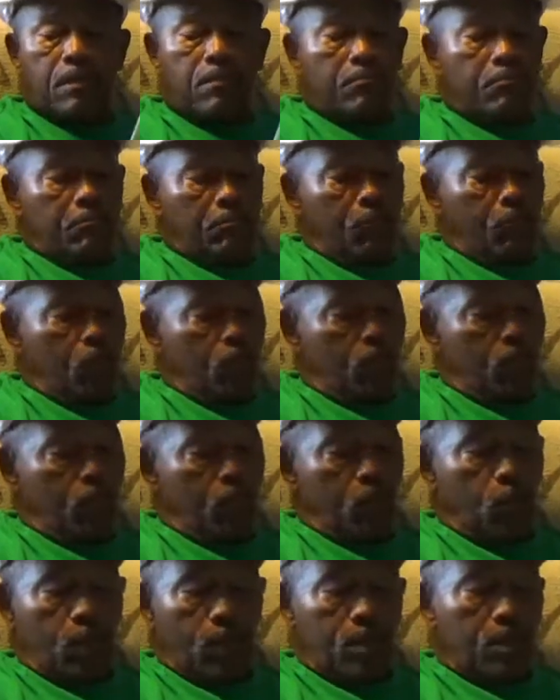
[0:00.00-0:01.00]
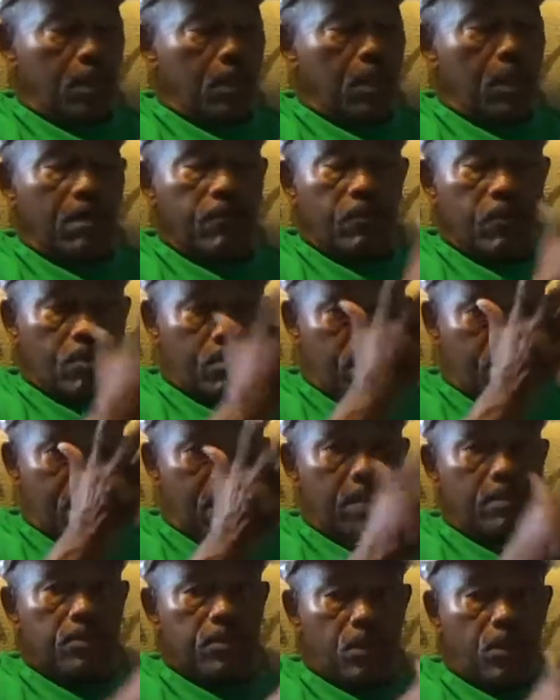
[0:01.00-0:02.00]
Snake, and then The, the Snake
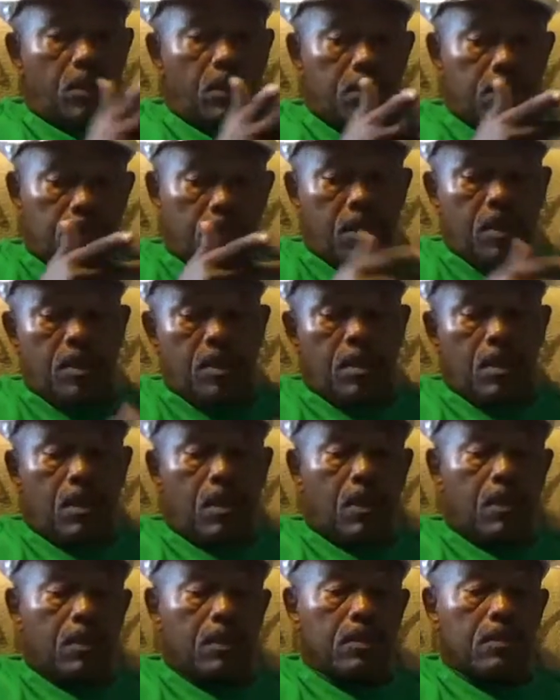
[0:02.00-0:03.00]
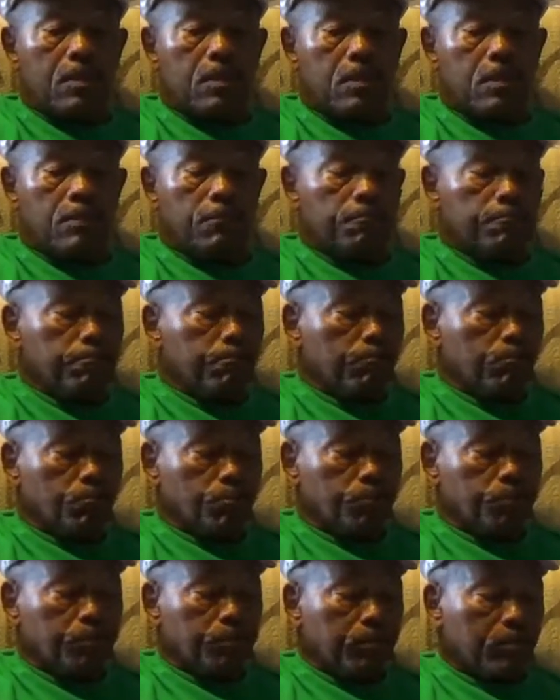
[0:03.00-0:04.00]
Doctor. Zola Salena-Hawkins. Yes,
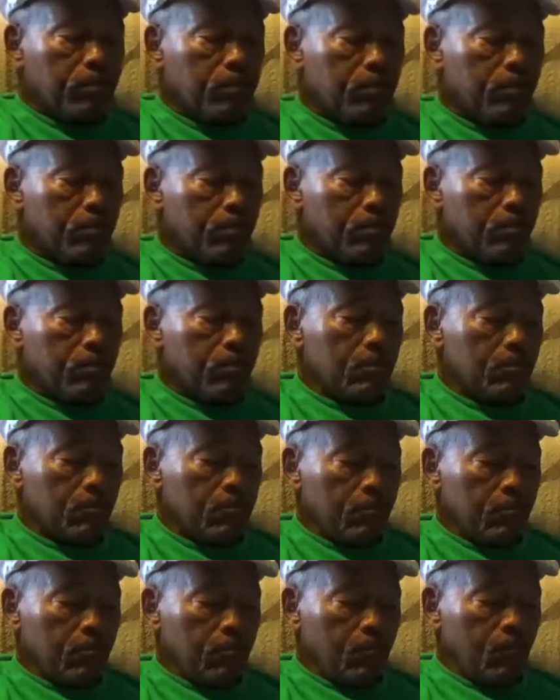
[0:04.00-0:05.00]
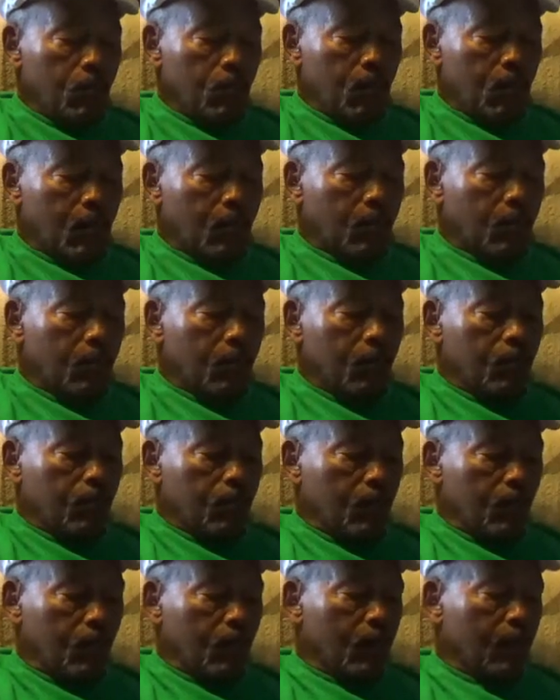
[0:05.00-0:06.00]
and then The Snake Doctor
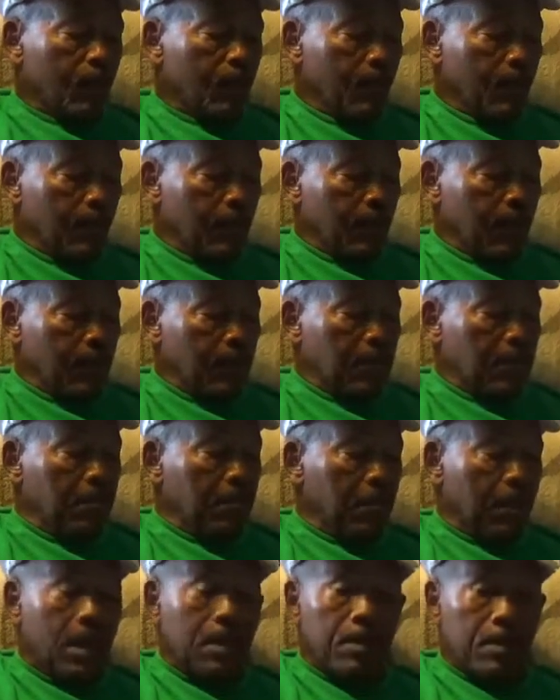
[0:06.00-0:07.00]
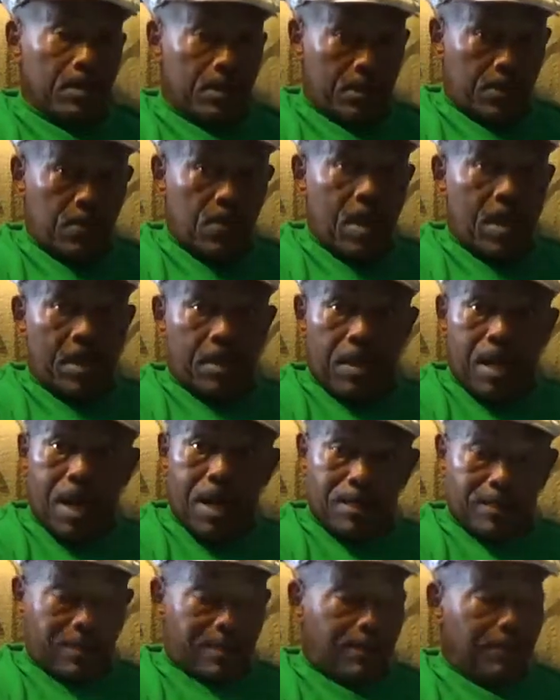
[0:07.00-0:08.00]
is the second. And The Snake
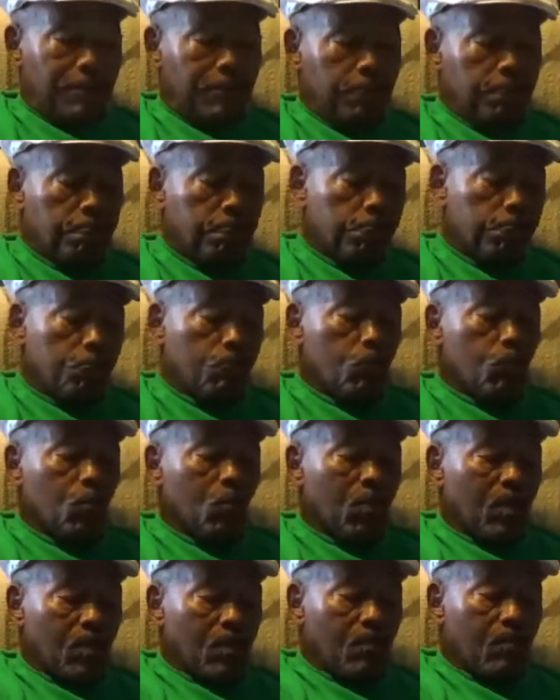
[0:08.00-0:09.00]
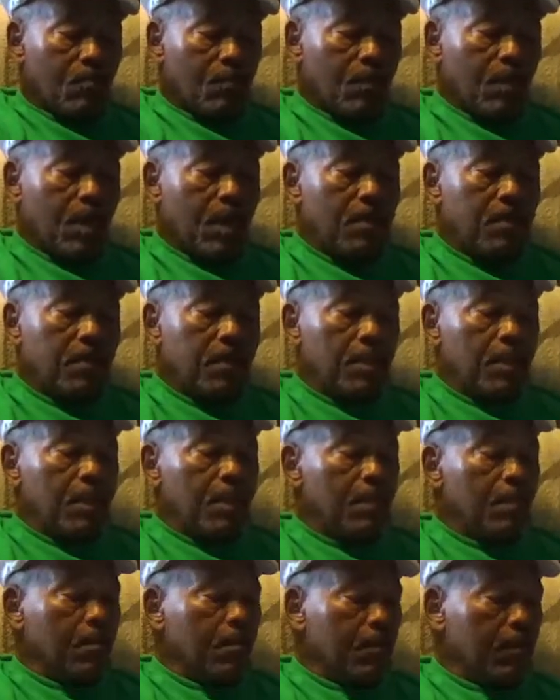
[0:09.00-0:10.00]
Doctor follows. And
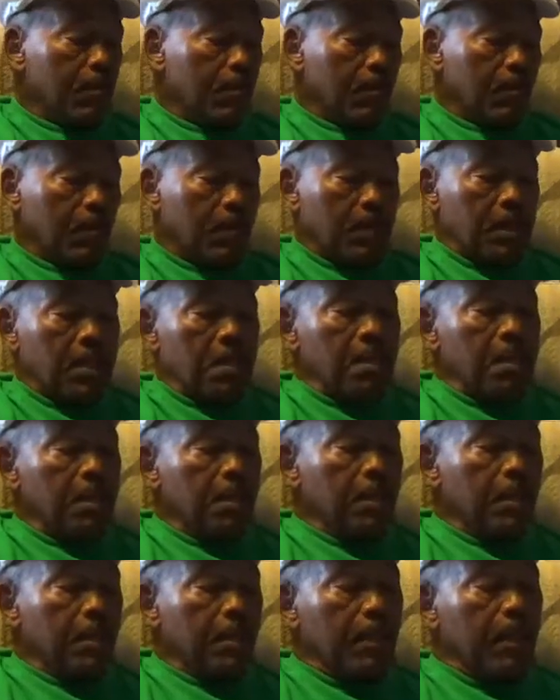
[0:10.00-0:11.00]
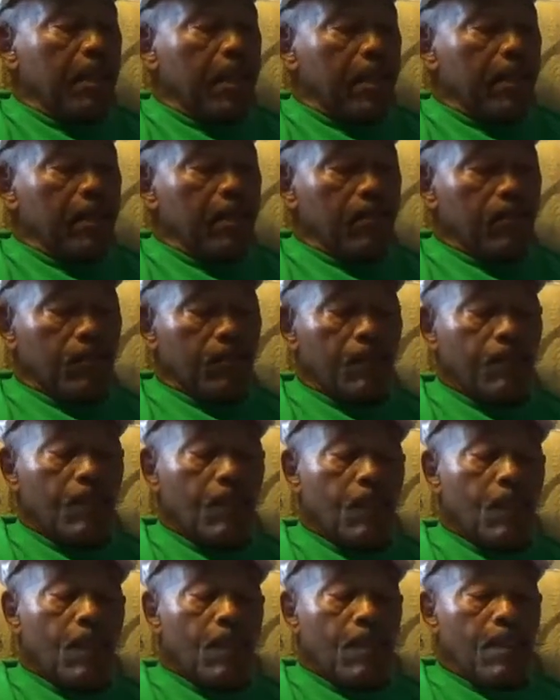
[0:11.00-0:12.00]
then ending the day
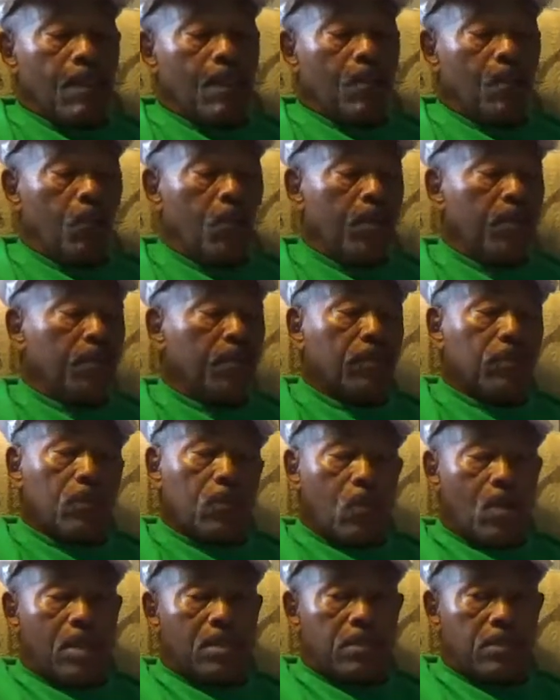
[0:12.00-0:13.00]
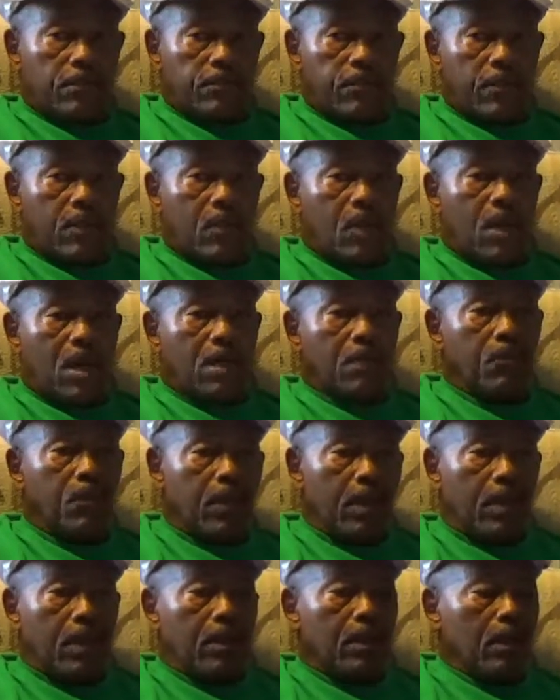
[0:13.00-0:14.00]
with Kwanzaa for
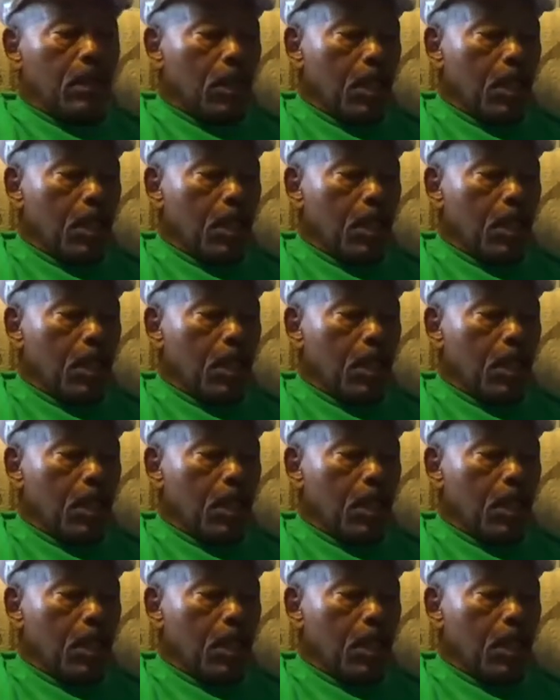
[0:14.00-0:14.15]
Conrad.